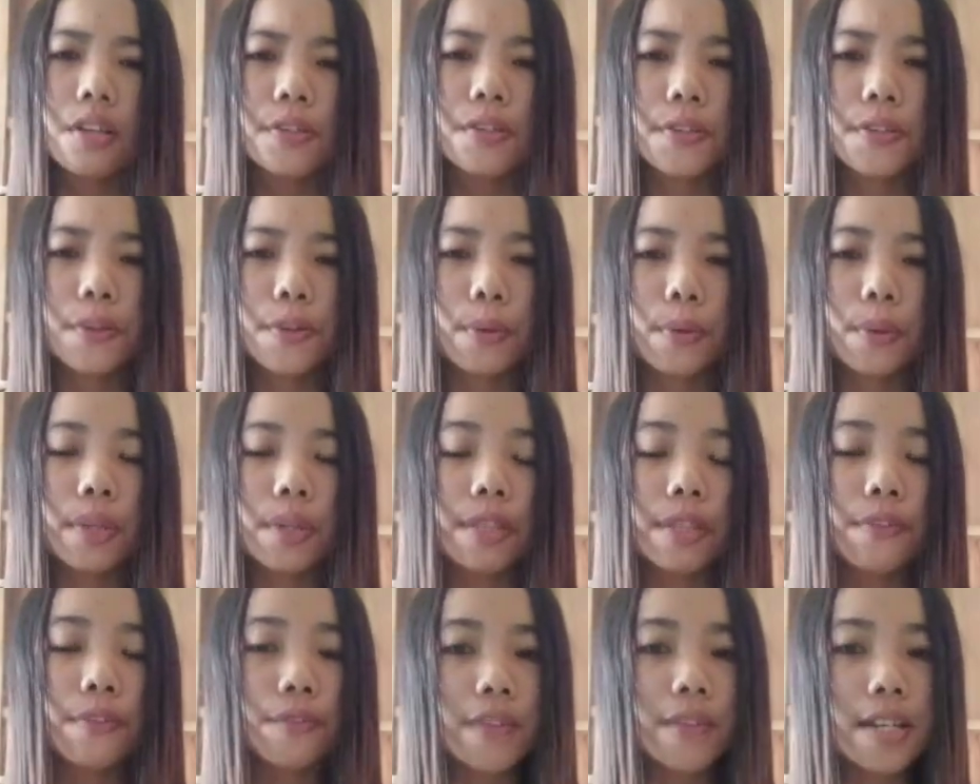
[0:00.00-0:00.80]
So,
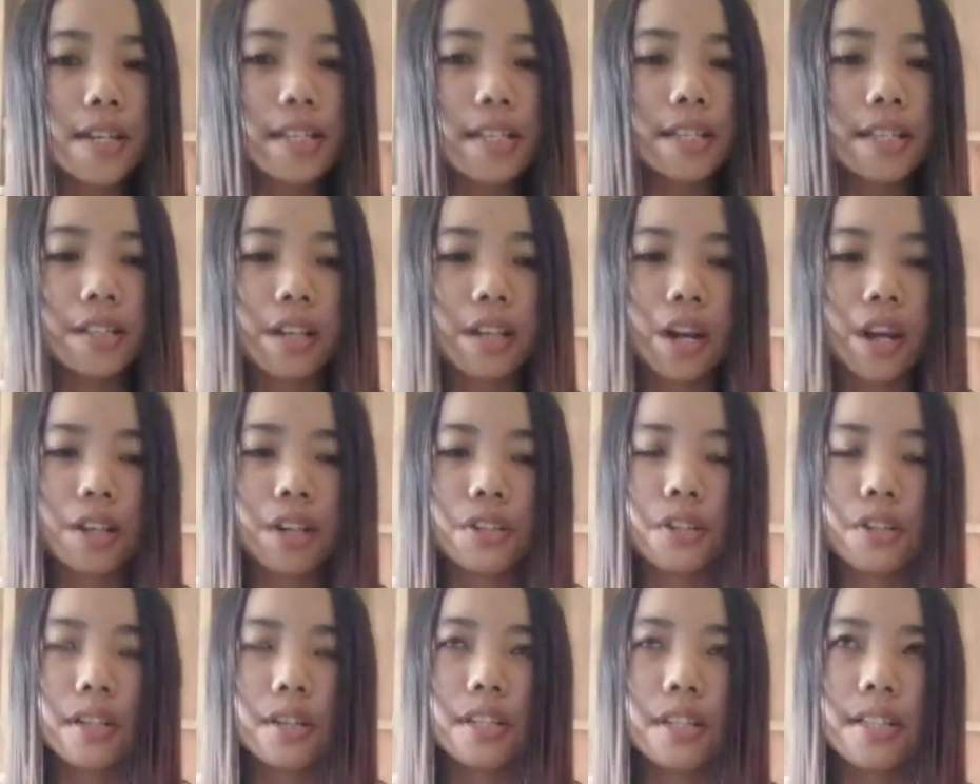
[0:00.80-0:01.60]
in the first
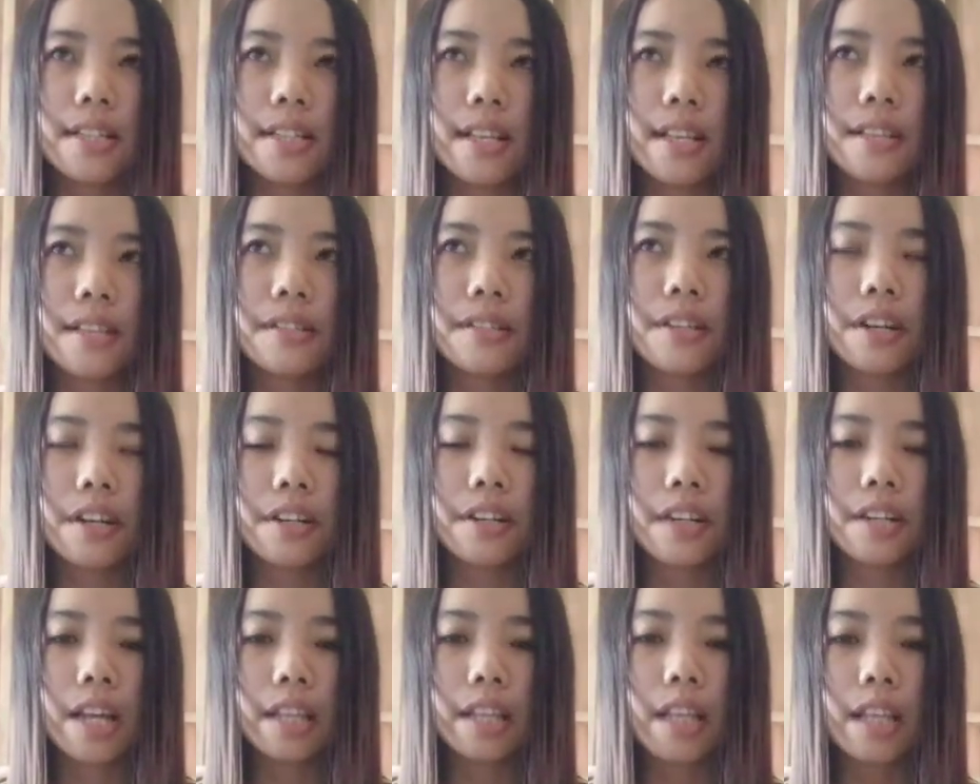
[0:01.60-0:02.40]
discussion, it says
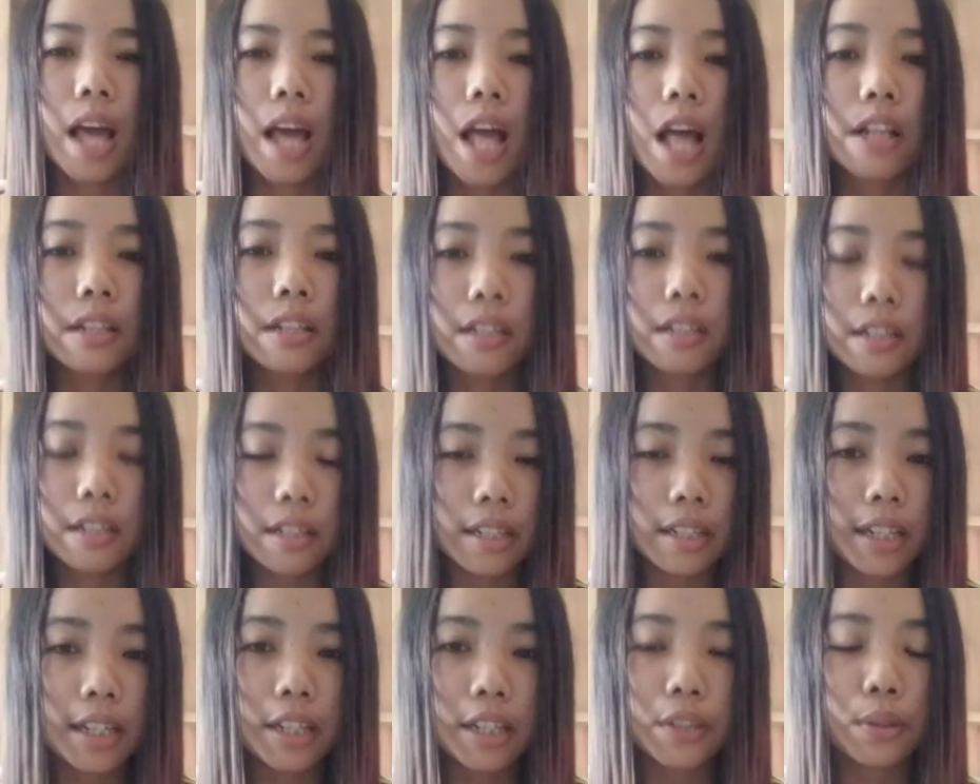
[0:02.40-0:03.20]
there that
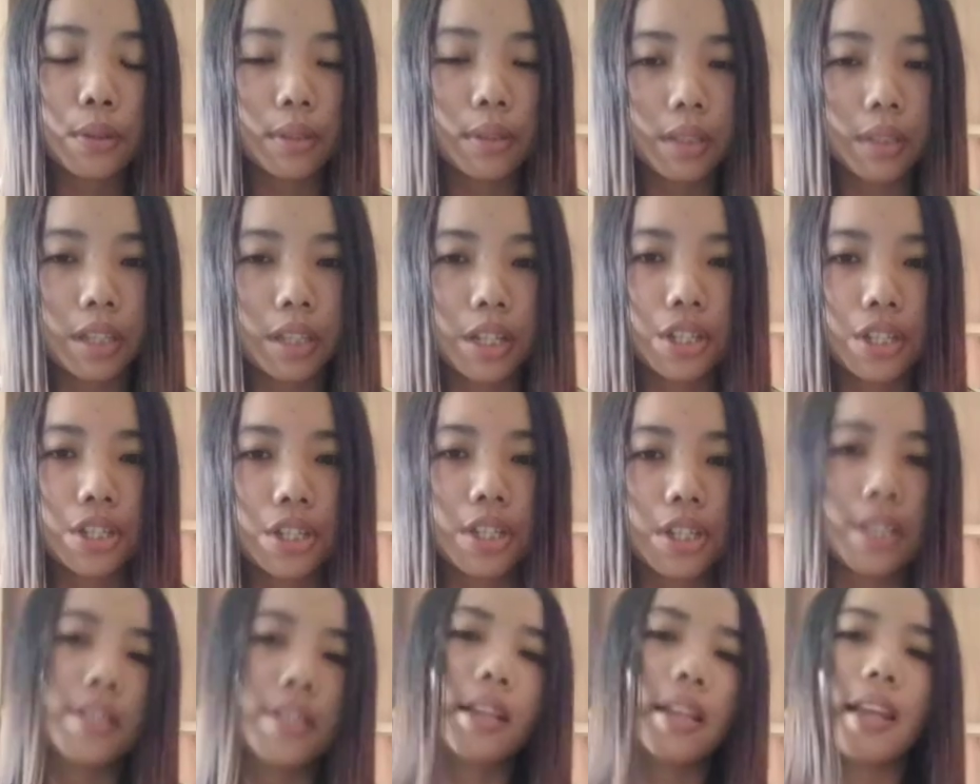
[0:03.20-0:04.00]
learning to
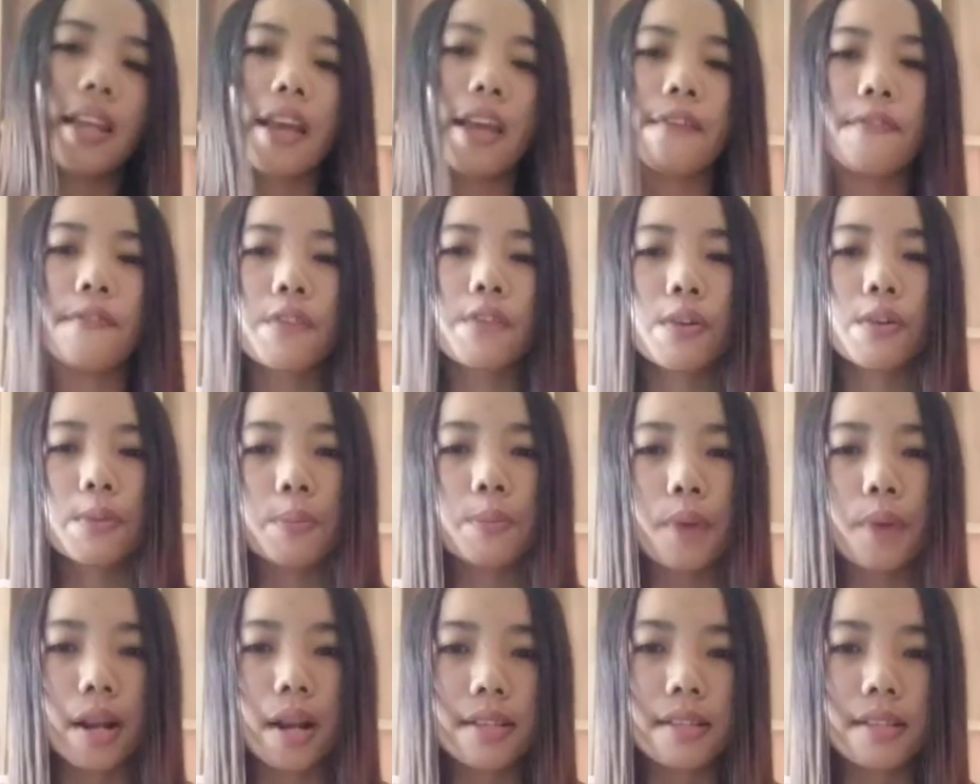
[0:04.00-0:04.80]
teach is a
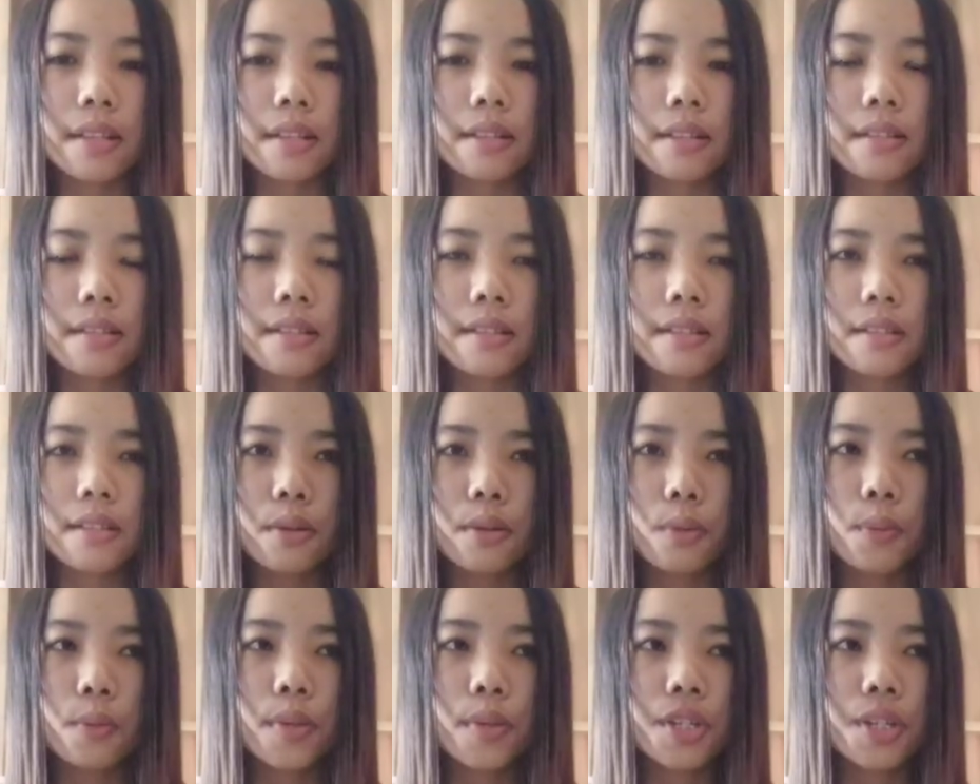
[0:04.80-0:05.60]
lifelong
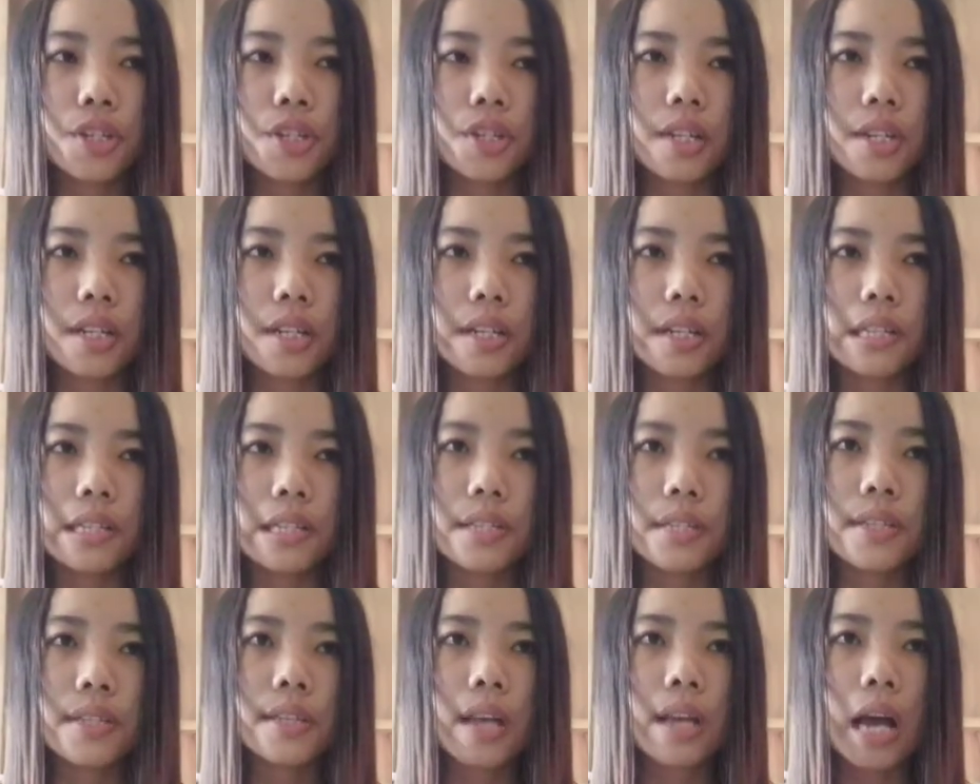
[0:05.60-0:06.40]
process, which
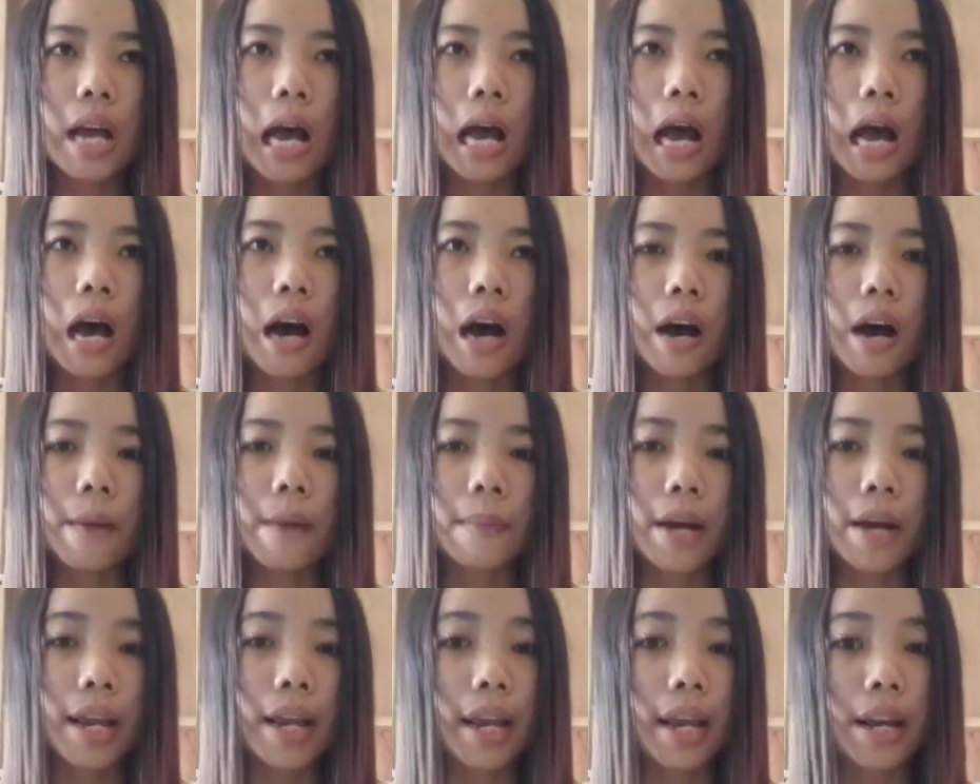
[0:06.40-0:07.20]
is,
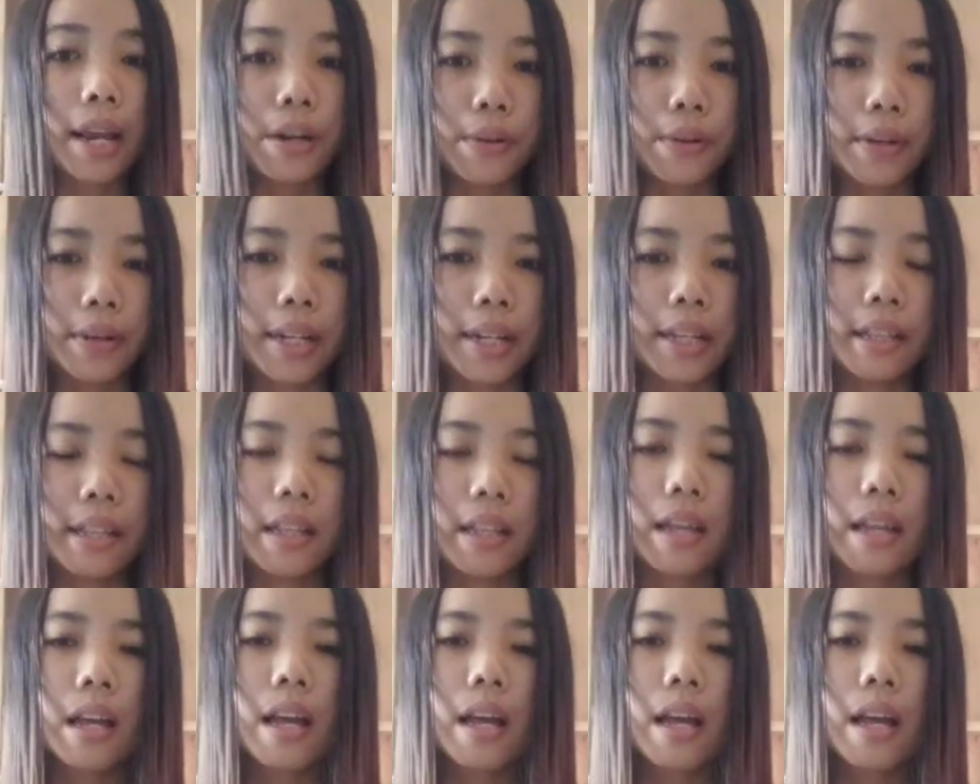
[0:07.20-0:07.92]
I agreed.